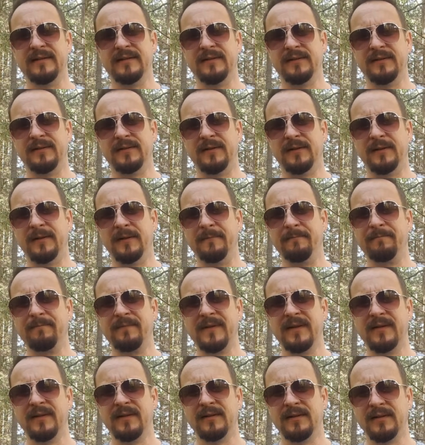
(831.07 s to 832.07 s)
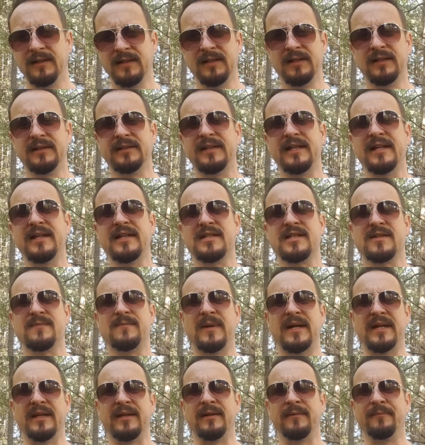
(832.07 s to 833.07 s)
you know, little things
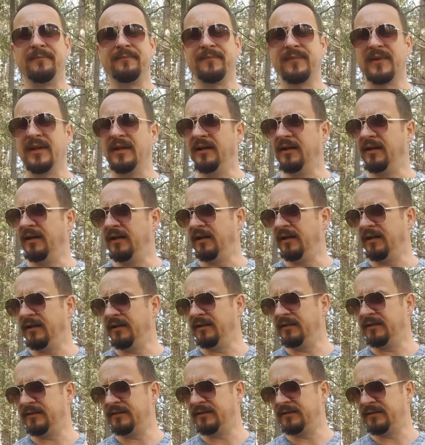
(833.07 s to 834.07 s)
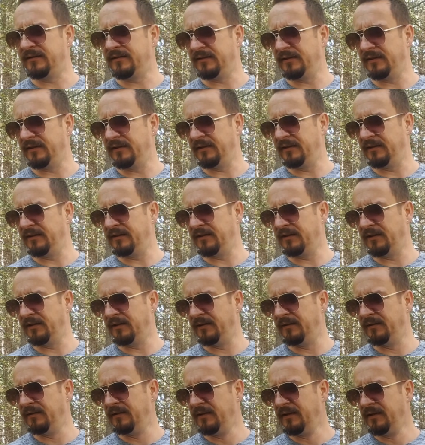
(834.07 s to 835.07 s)
matter. it, you
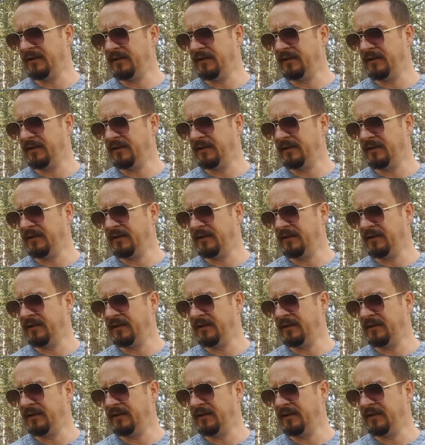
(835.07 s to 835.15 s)
know,